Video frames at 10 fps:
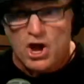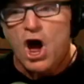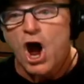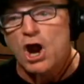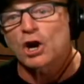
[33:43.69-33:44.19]

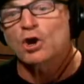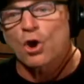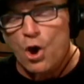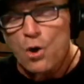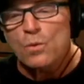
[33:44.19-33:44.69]
are
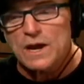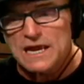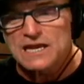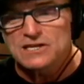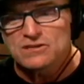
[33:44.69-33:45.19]

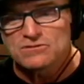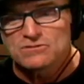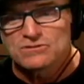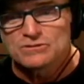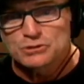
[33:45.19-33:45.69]
going
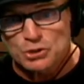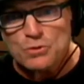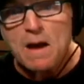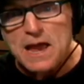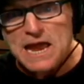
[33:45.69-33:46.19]
to
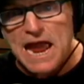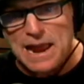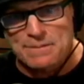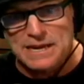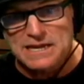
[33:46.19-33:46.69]

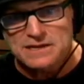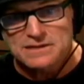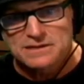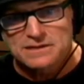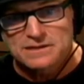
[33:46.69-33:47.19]
Miami
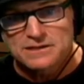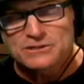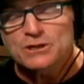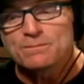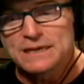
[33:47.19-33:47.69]

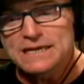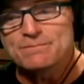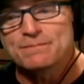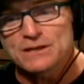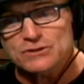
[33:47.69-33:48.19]
to
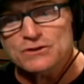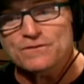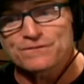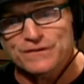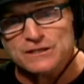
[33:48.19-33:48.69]
meet Mr.
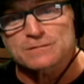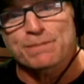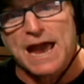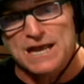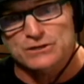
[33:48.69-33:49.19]

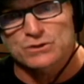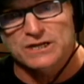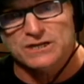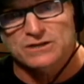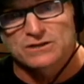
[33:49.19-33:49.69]

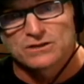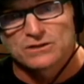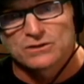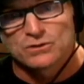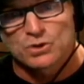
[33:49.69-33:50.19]
Fitzpatrick,
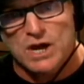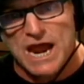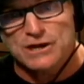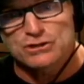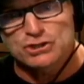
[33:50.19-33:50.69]
who
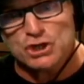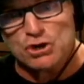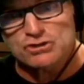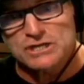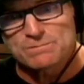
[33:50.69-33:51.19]
had a
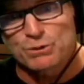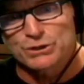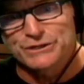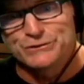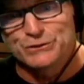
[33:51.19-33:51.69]
jersey put
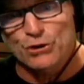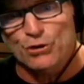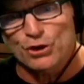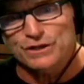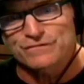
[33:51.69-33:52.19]
into the
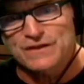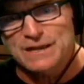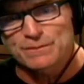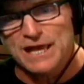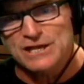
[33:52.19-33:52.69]
Hall of
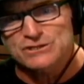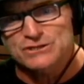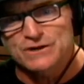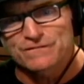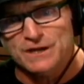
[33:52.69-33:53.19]
Fame last
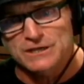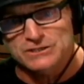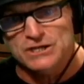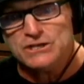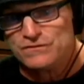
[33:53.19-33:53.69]
year because
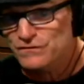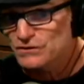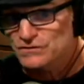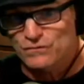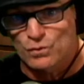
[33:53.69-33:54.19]
his
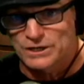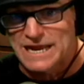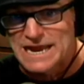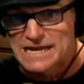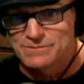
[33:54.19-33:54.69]
first 4
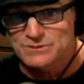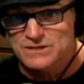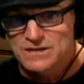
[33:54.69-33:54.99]
games.